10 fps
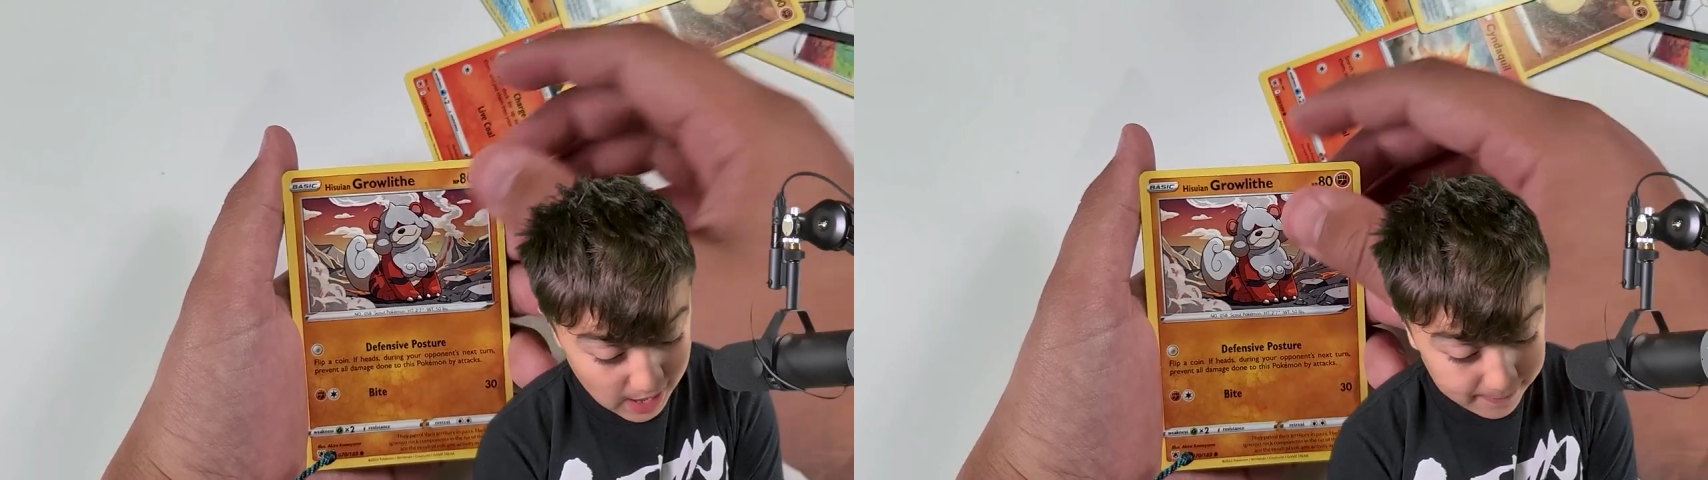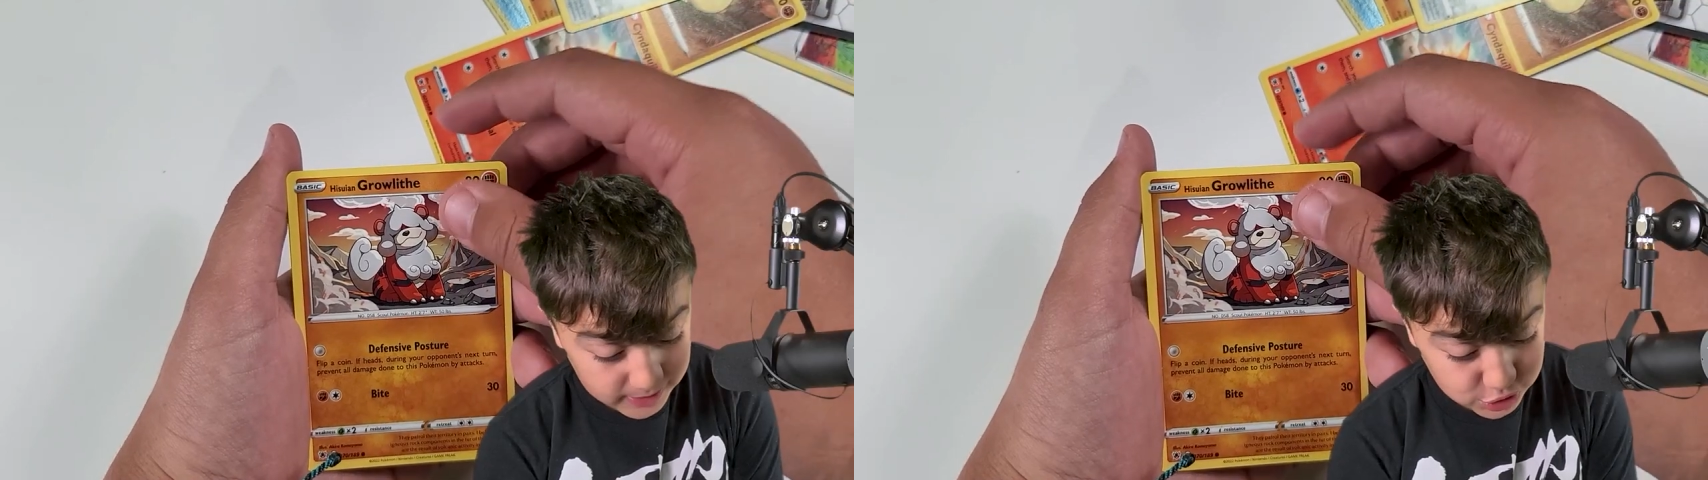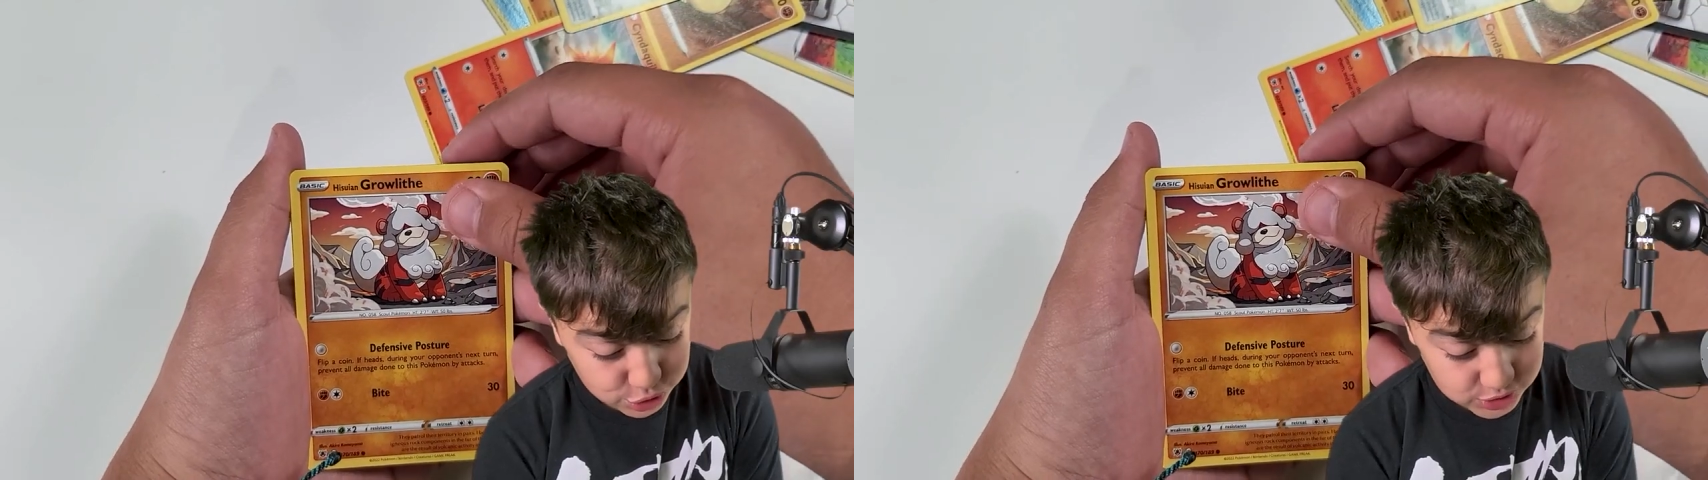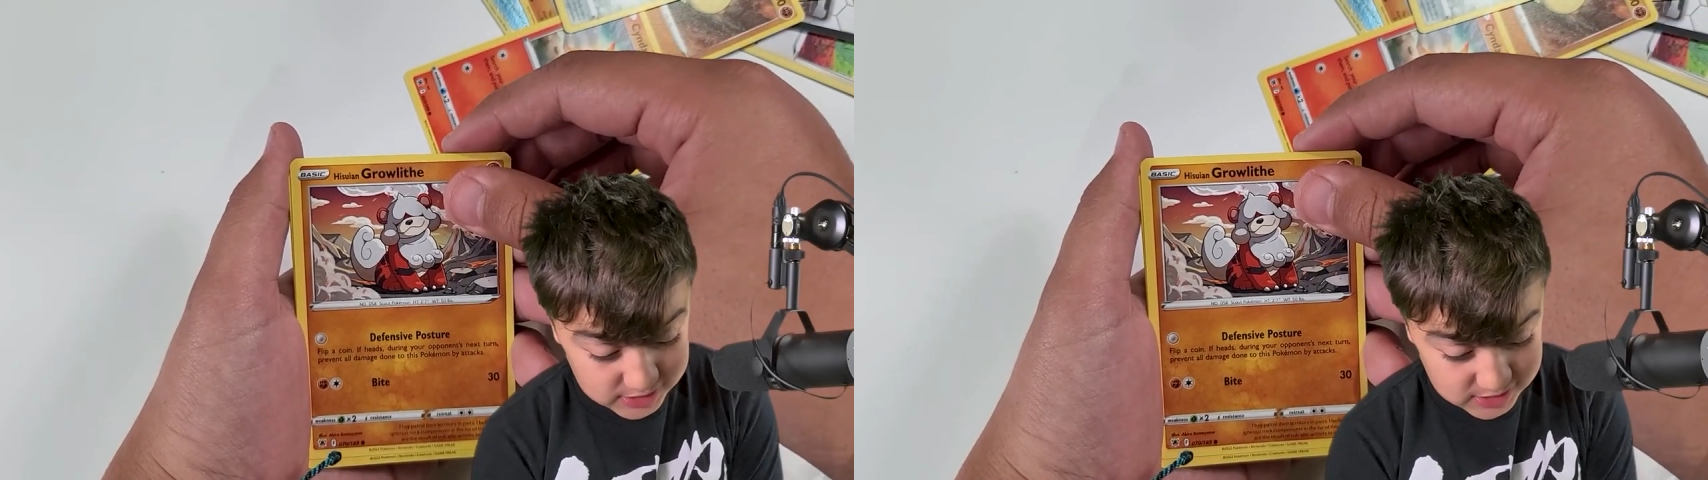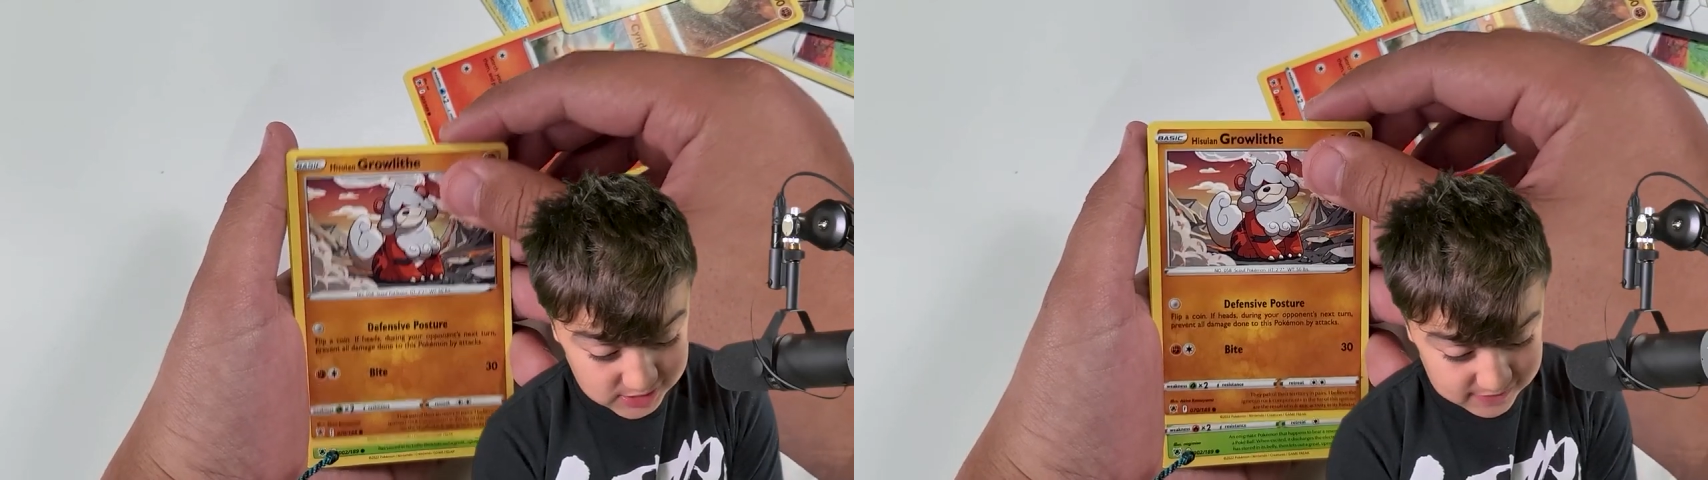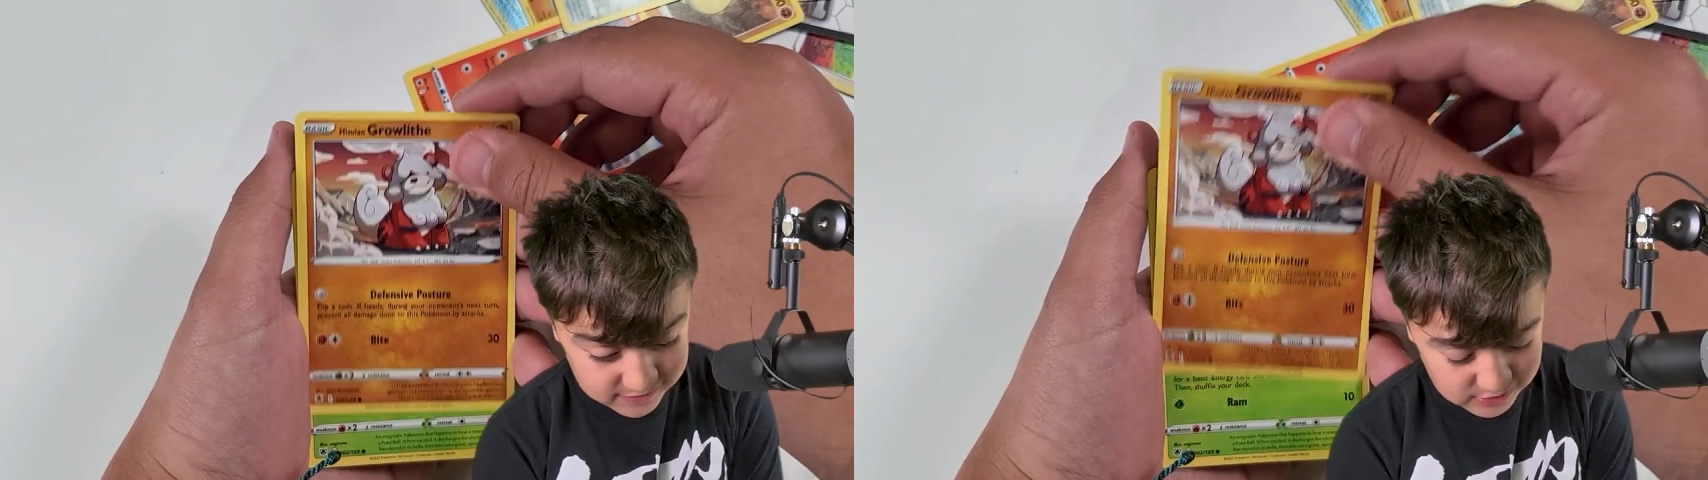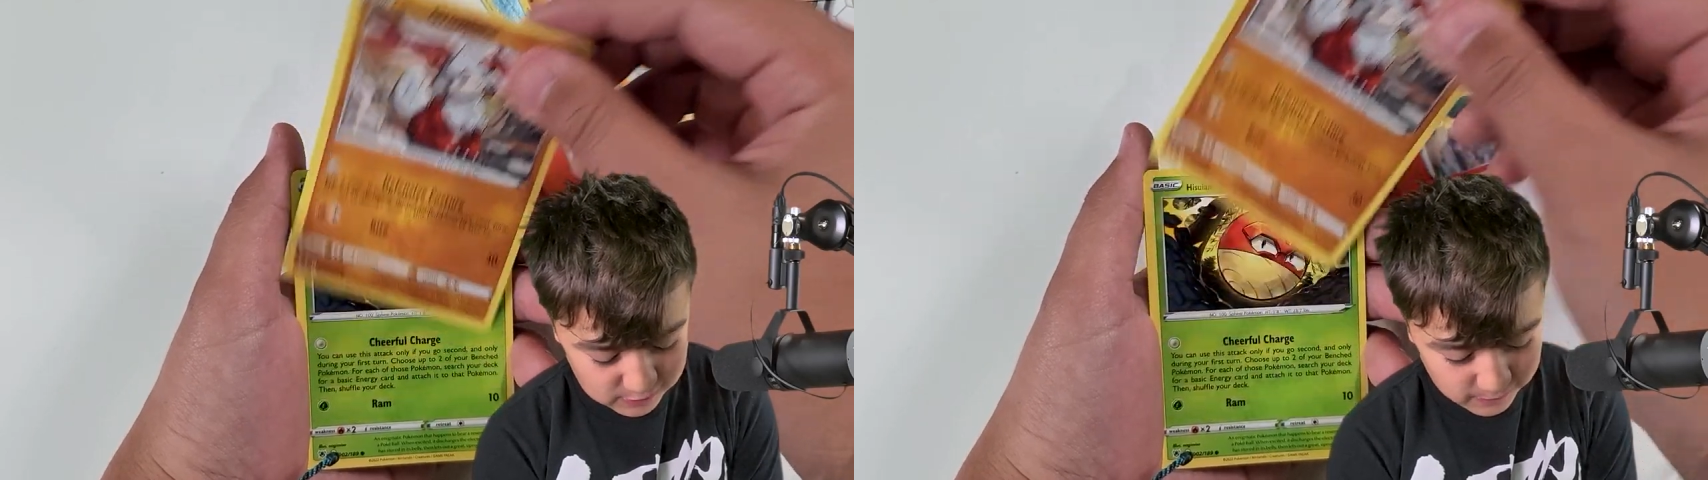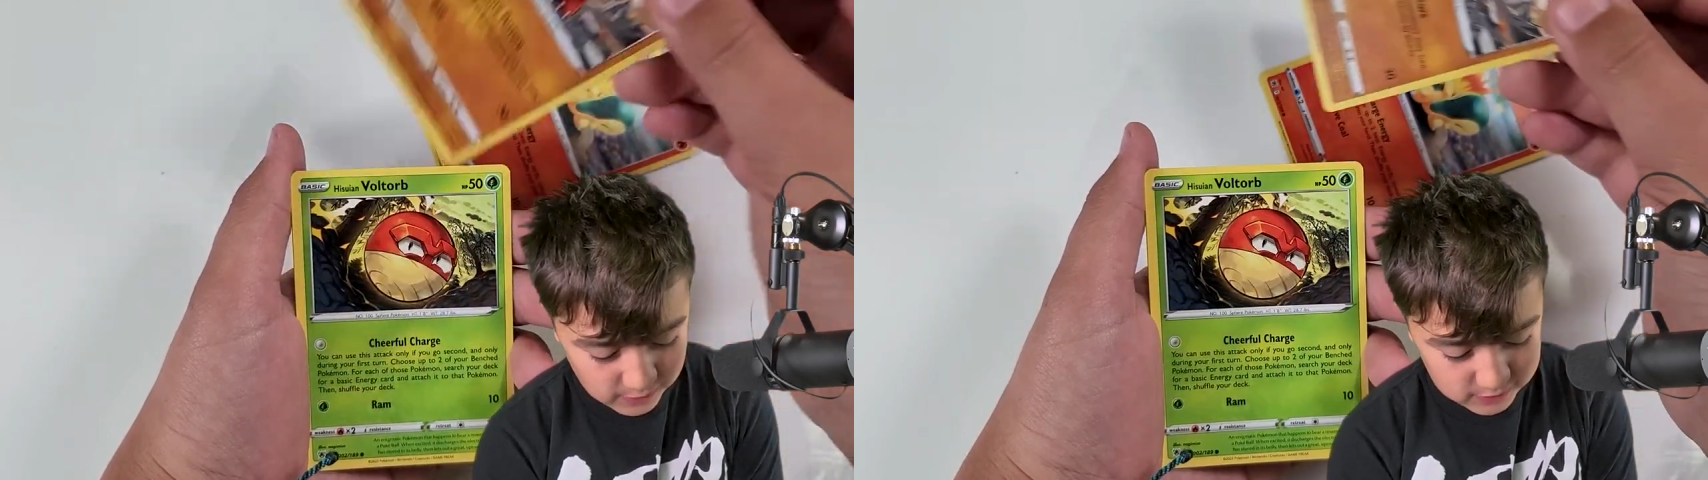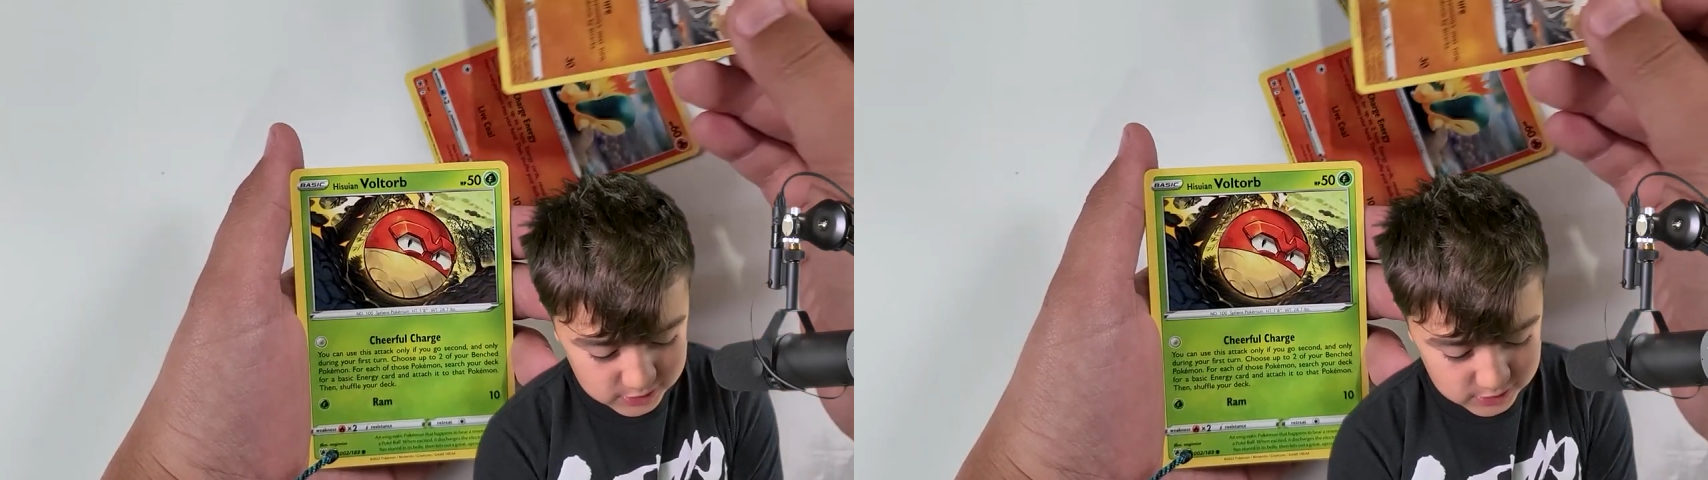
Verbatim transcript: I've been trying to evolve